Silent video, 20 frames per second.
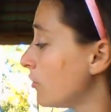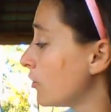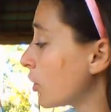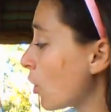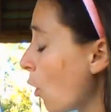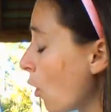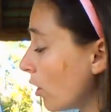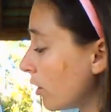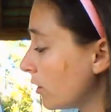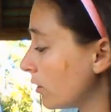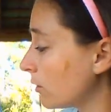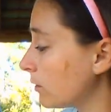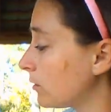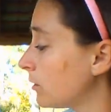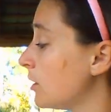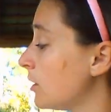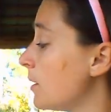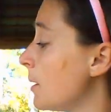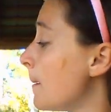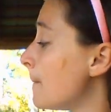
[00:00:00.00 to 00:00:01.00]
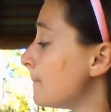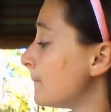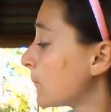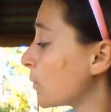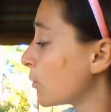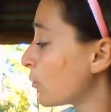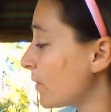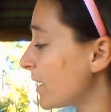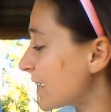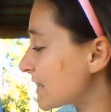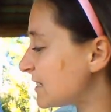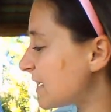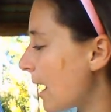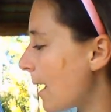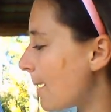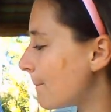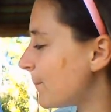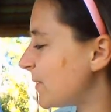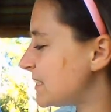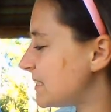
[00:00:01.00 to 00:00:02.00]
The Colonel pricked
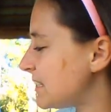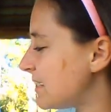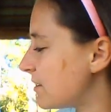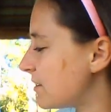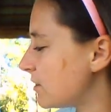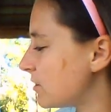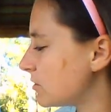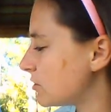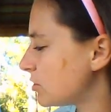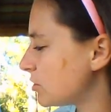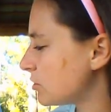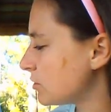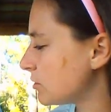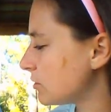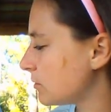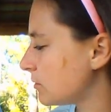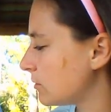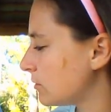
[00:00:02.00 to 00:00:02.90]
up his ears.